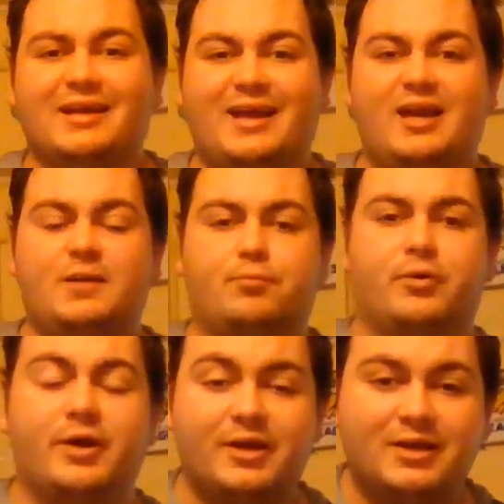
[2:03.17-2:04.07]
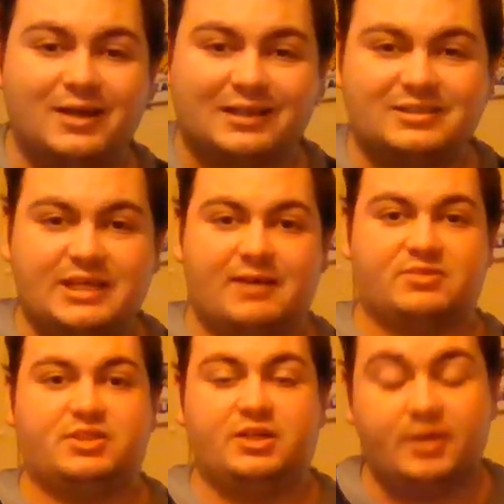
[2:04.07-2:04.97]
Canterbury and
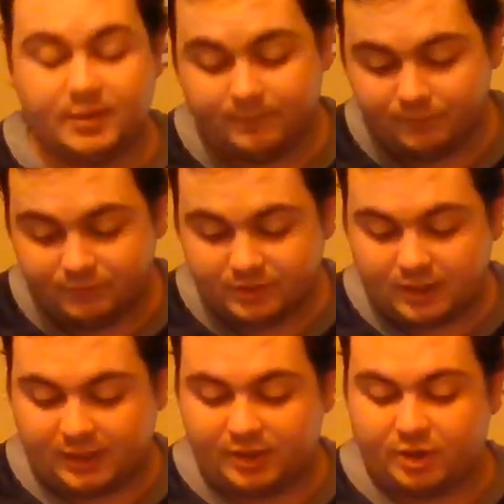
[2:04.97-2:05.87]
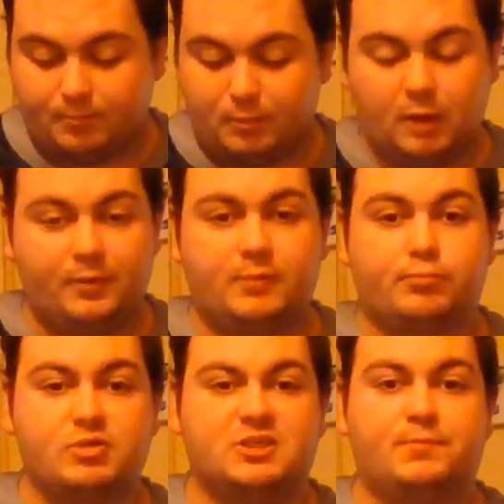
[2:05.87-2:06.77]
South Sydney. And then you got Melbourne and
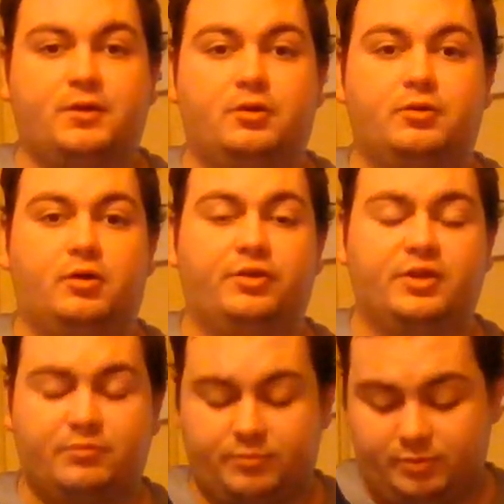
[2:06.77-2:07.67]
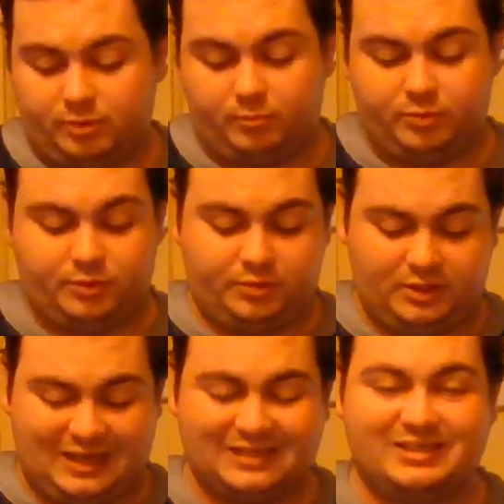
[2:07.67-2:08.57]
Brisbane
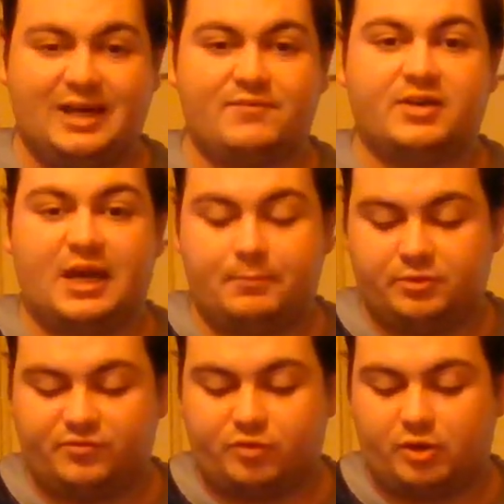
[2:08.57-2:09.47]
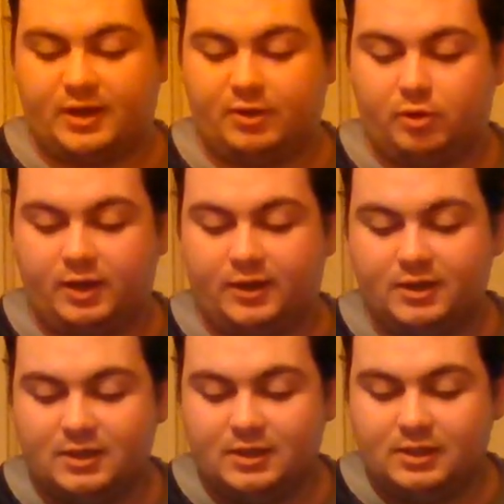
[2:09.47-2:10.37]
as the other game on the Friday night.
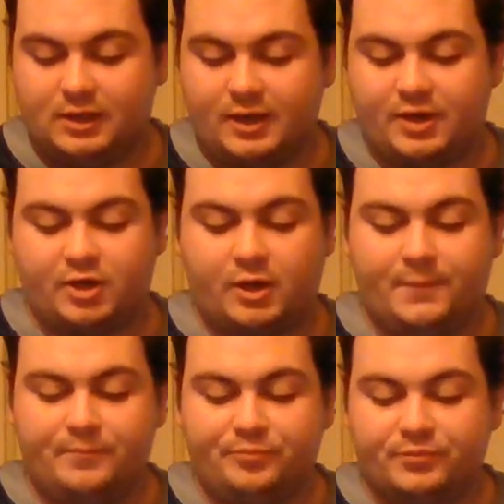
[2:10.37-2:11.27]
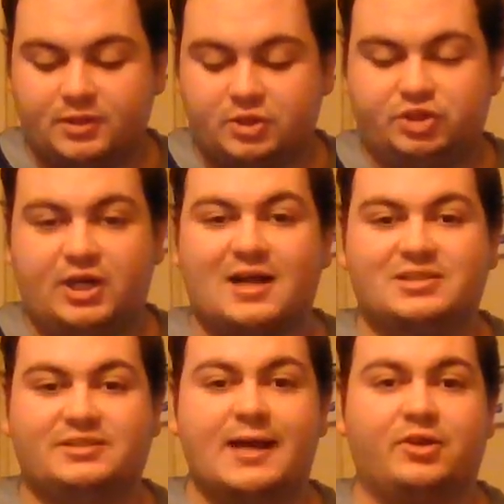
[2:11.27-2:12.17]
And then you got the
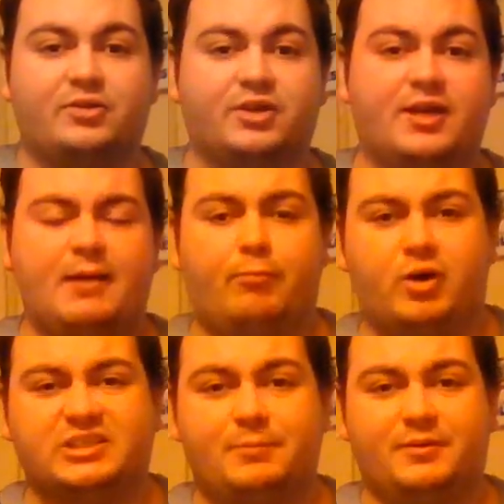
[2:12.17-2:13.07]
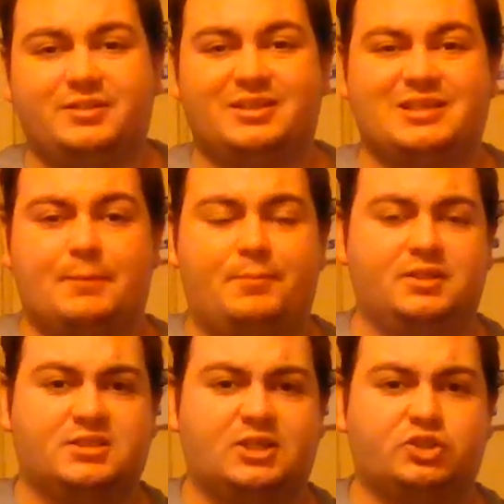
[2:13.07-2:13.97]
Sharks taking on the Cowboys up at
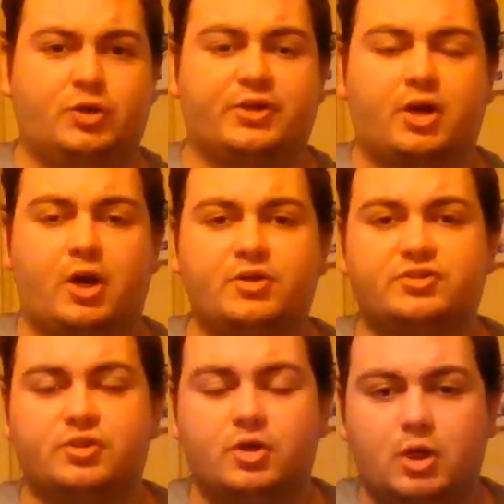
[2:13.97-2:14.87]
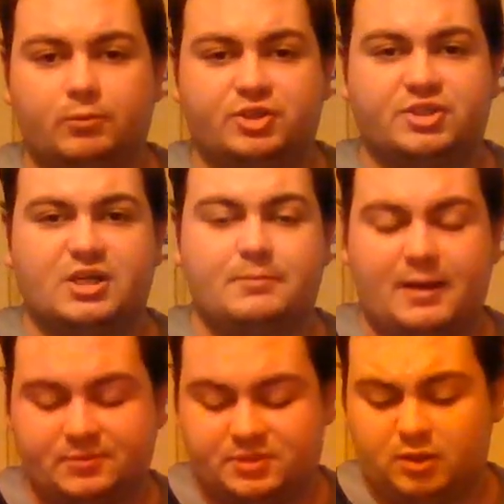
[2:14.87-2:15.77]
the Sunshine Coast, which is going to
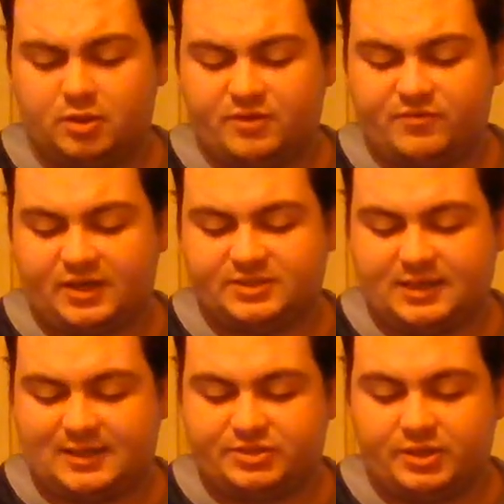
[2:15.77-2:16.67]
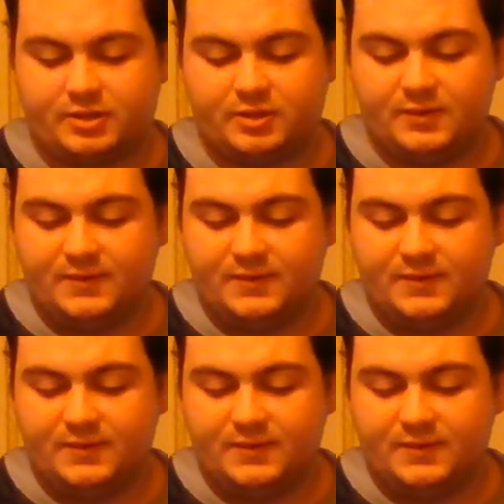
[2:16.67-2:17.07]
be absolutely fantastic.